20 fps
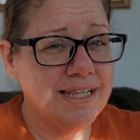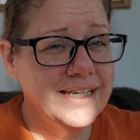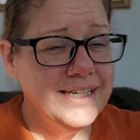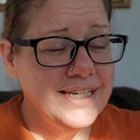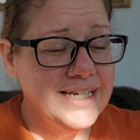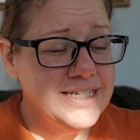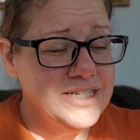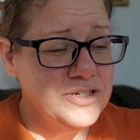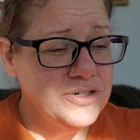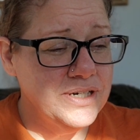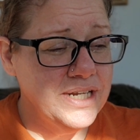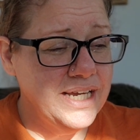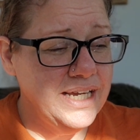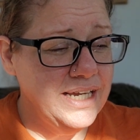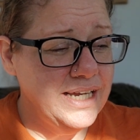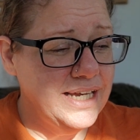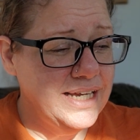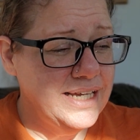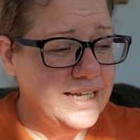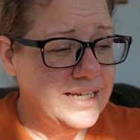
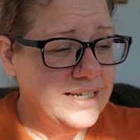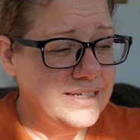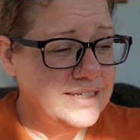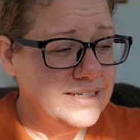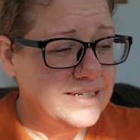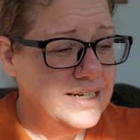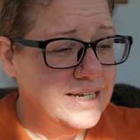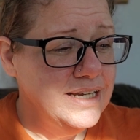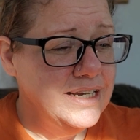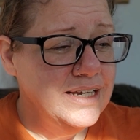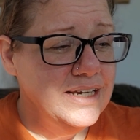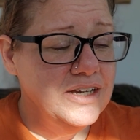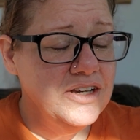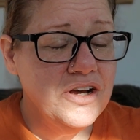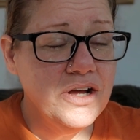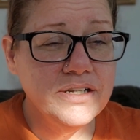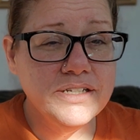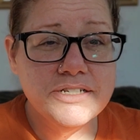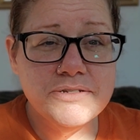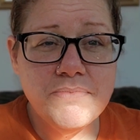yesterday and
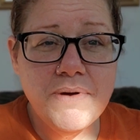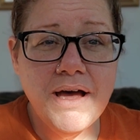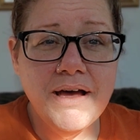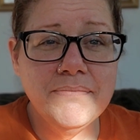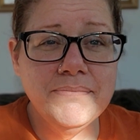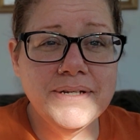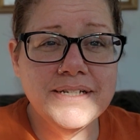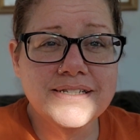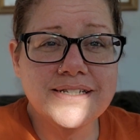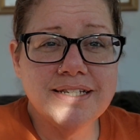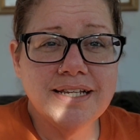called his mom and